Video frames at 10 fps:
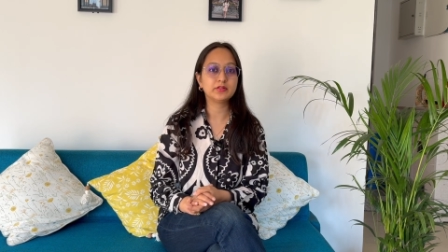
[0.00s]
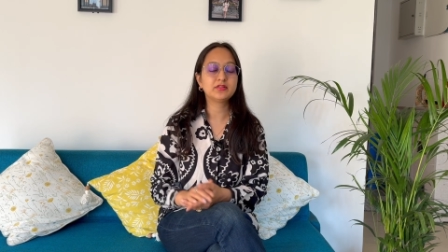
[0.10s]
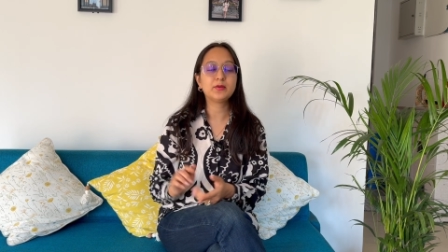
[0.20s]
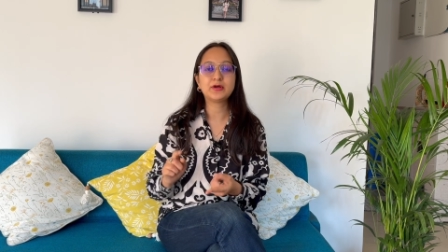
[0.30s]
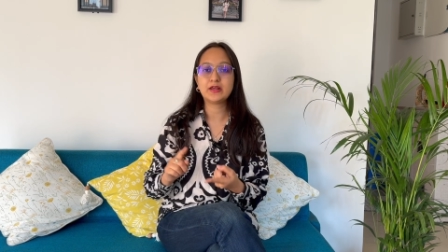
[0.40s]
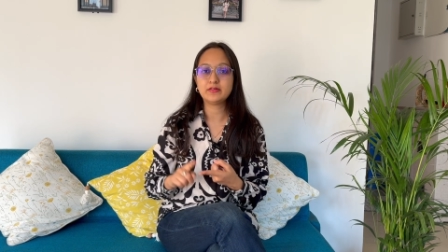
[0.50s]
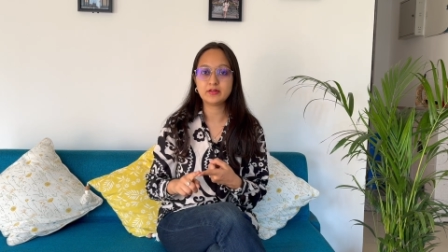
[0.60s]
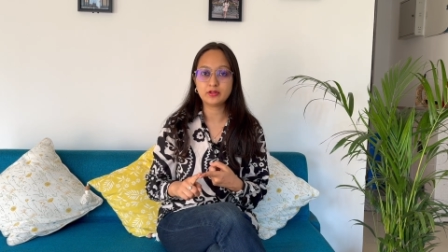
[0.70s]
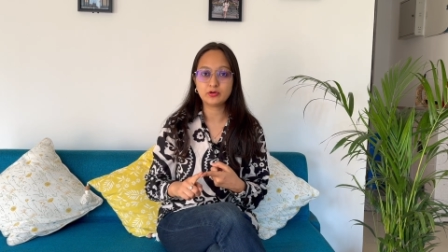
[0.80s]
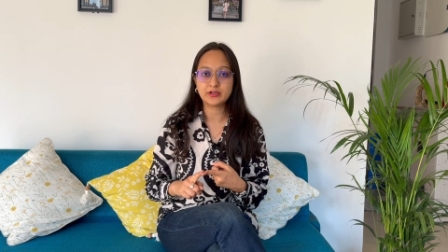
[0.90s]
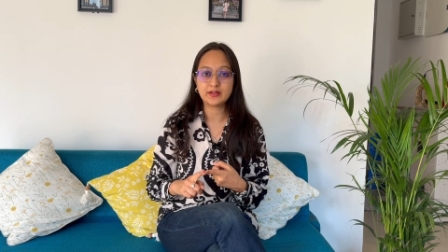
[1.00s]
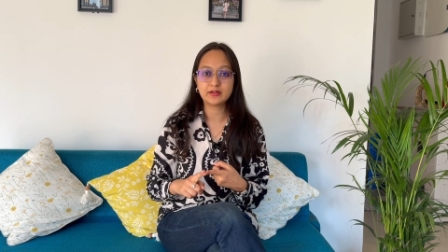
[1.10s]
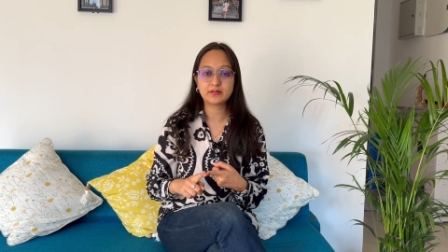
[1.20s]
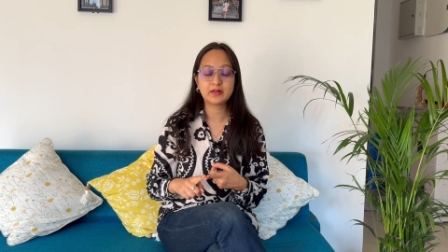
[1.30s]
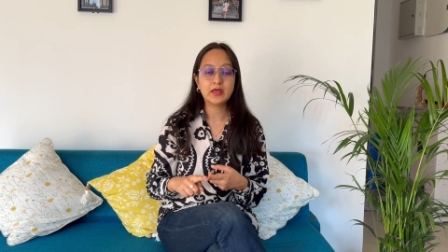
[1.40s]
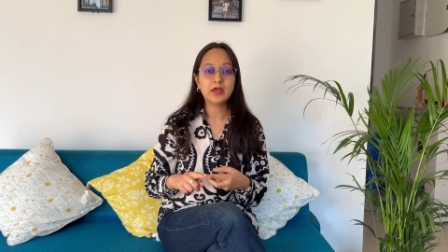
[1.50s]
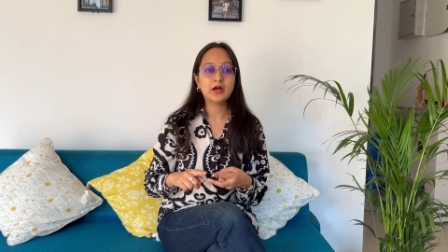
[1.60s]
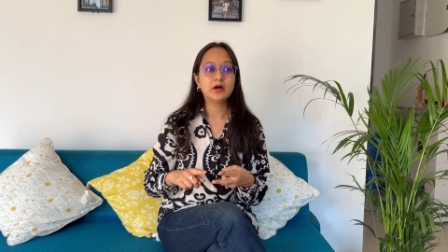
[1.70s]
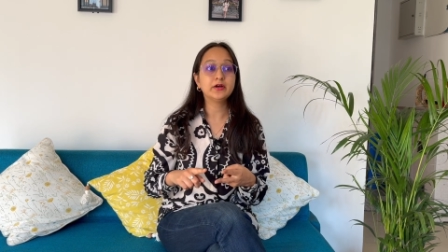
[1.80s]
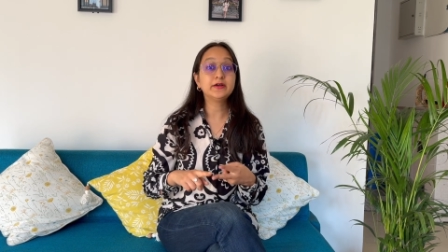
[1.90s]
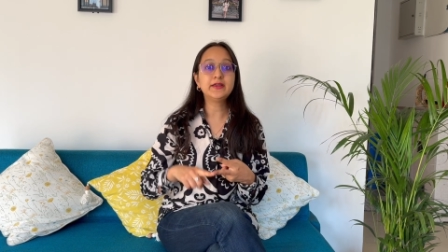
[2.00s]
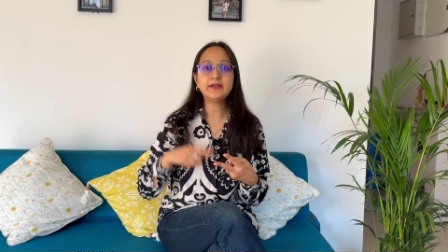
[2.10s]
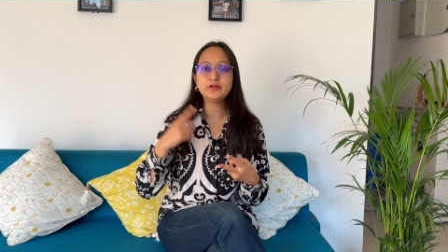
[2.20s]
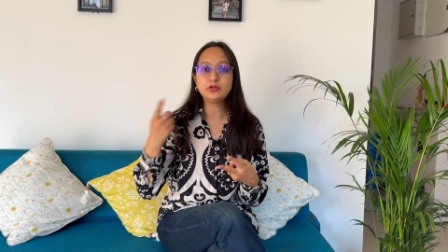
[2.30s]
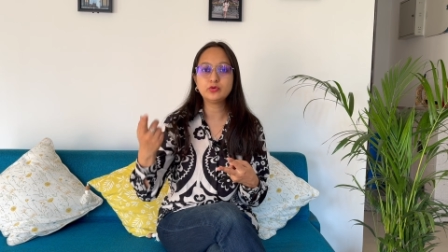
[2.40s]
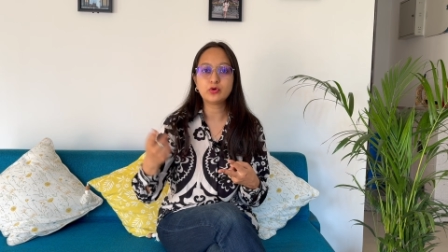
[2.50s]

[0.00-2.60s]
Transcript: summarizing your text uh, creating new